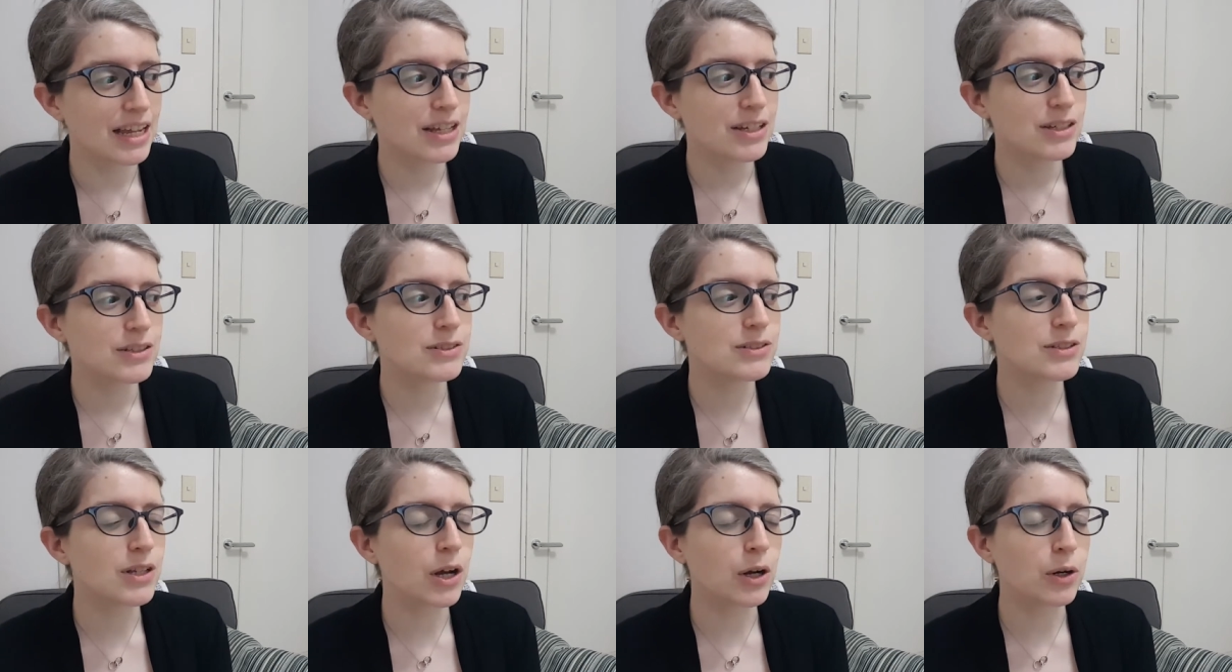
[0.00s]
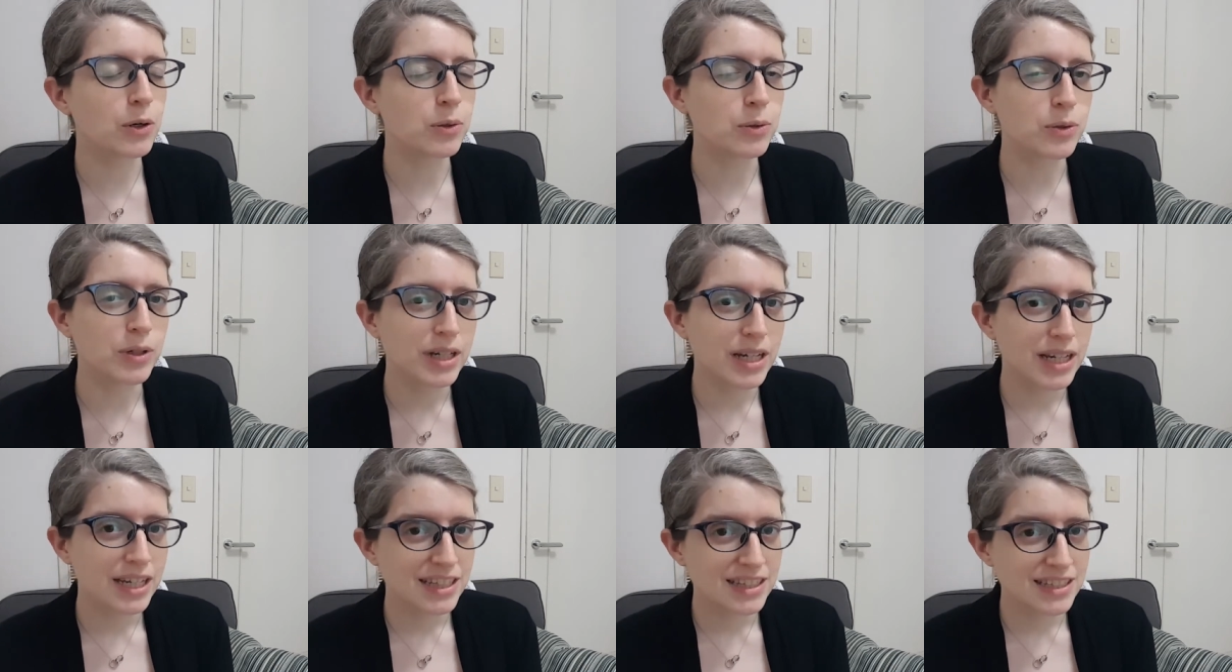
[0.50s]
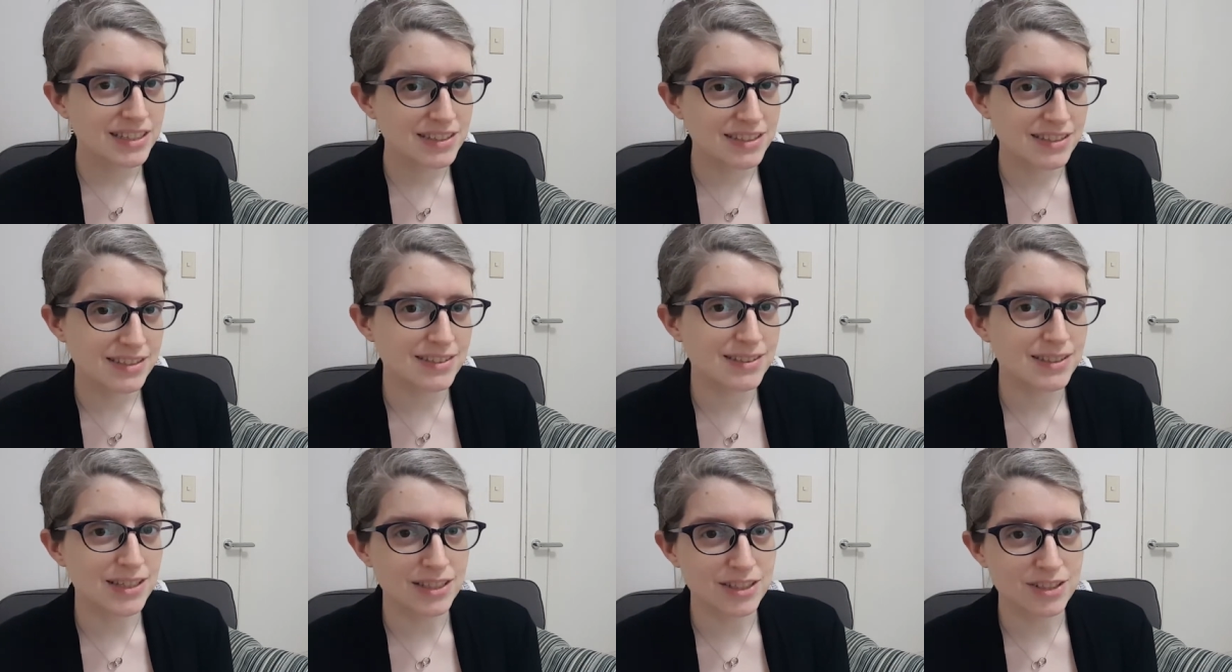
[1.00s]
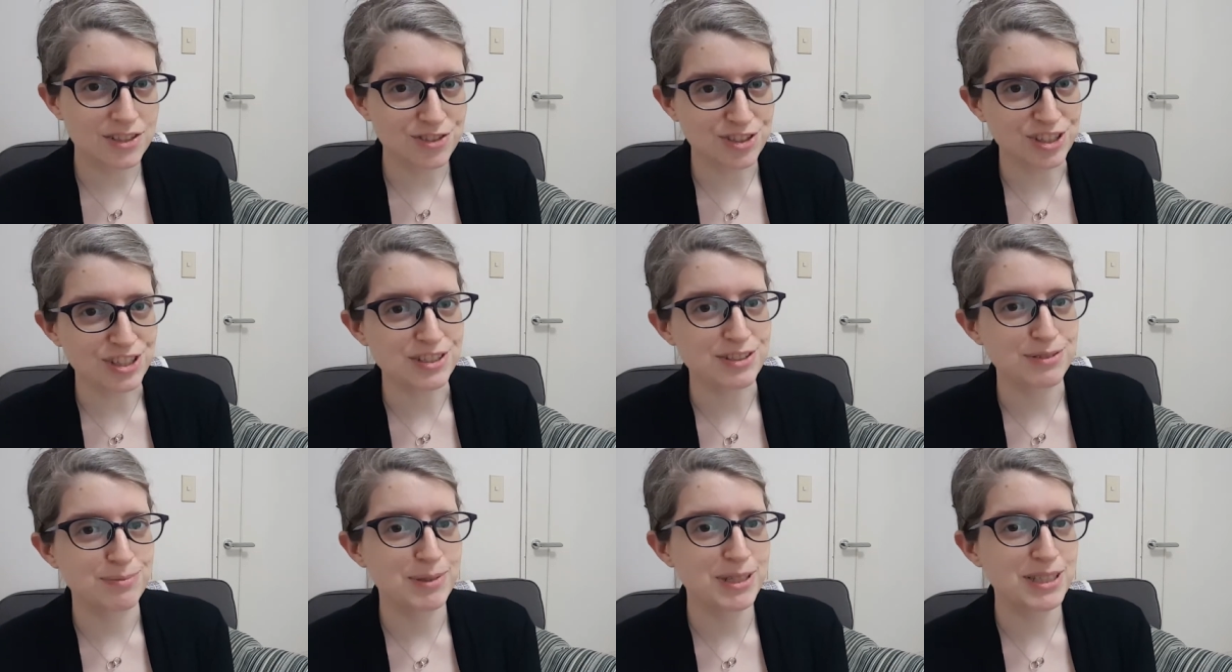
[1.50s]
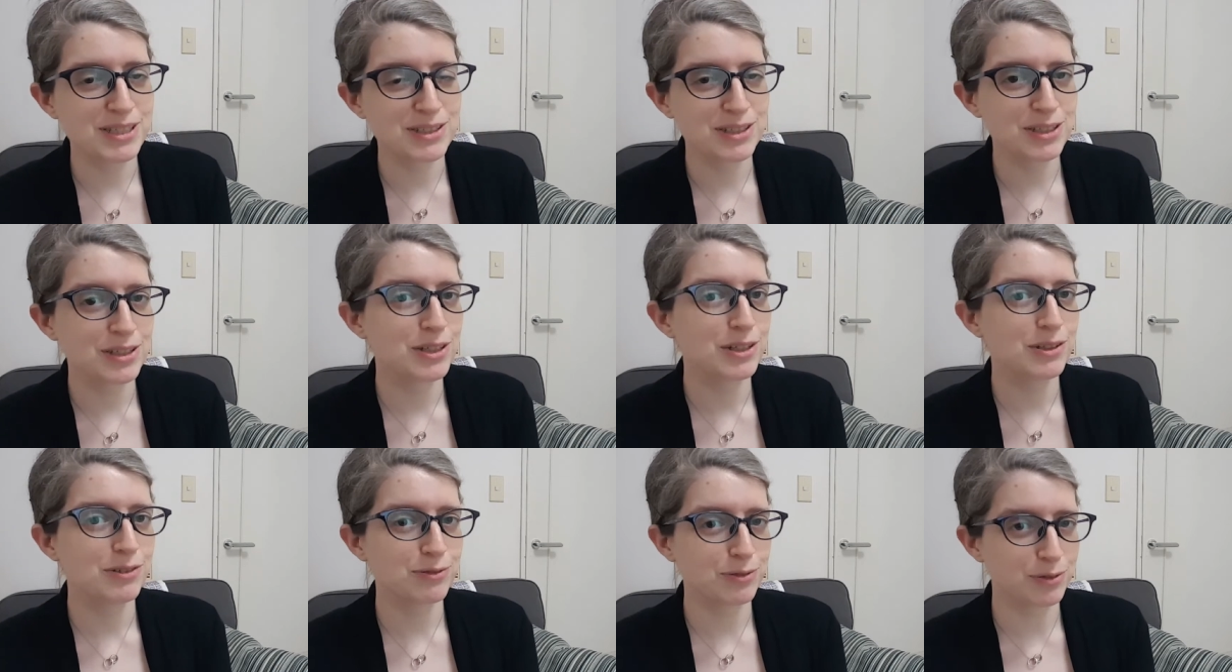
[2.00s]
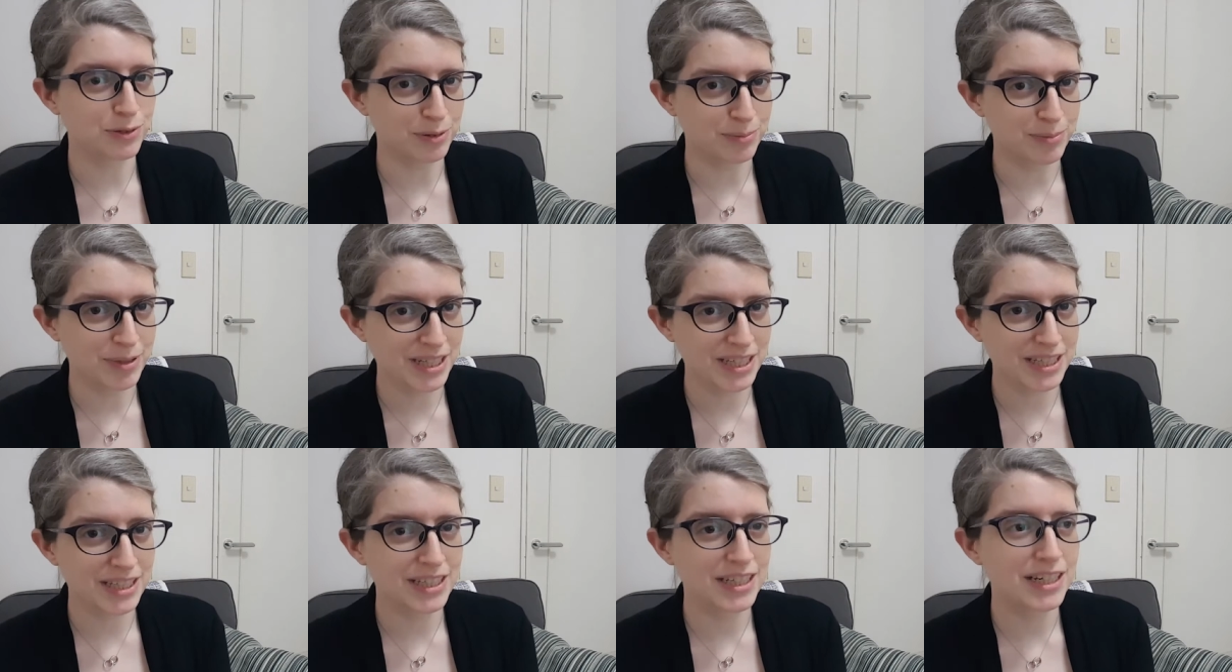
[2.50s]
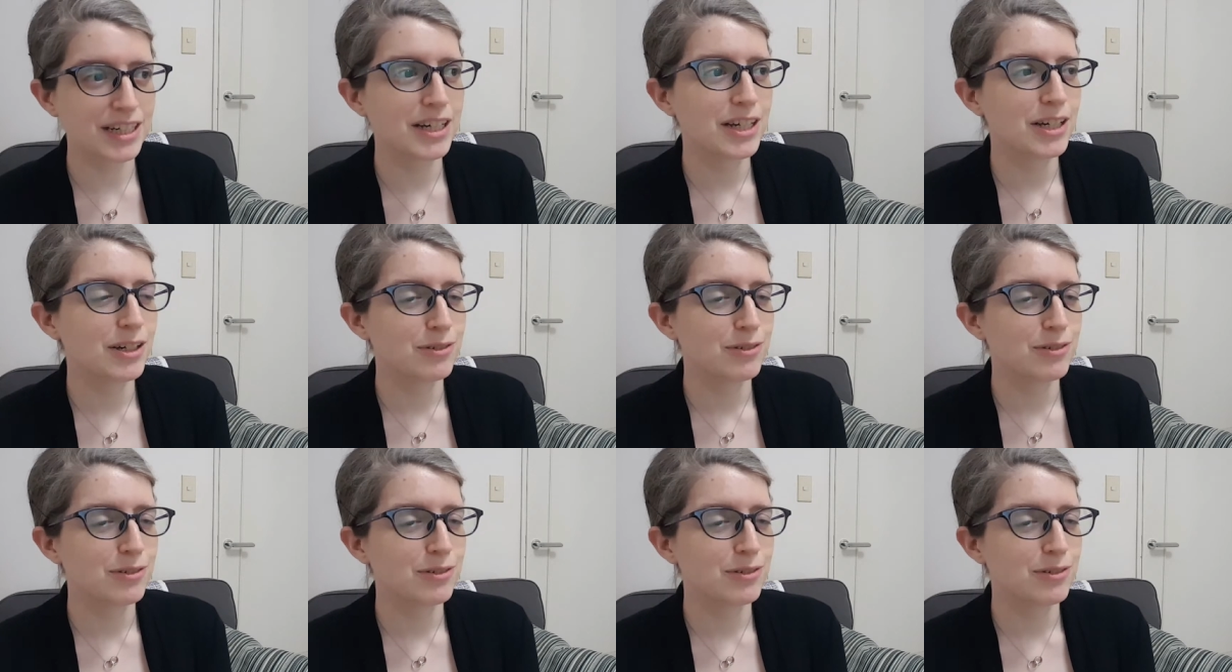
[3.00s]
So this is an adjustment for me,